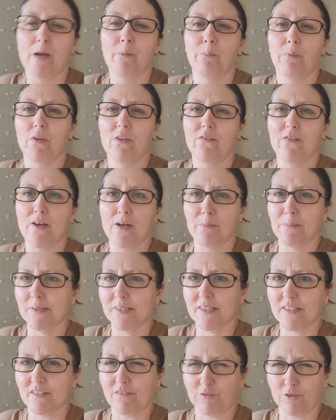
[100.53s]
But the
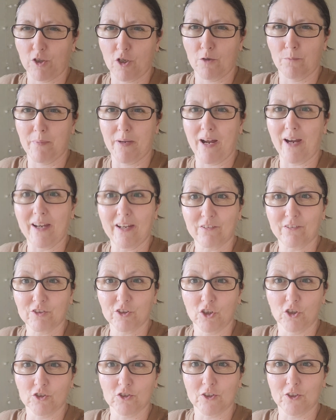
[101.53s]
pharmacists have told me I have to
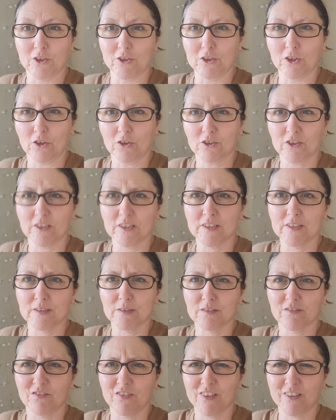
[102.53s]
go to the doctors
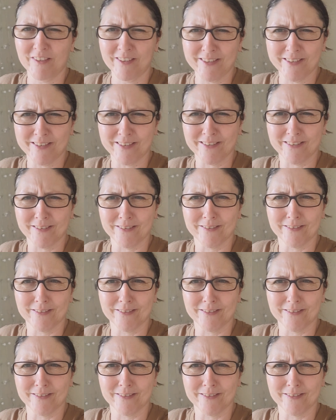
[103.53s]
for it.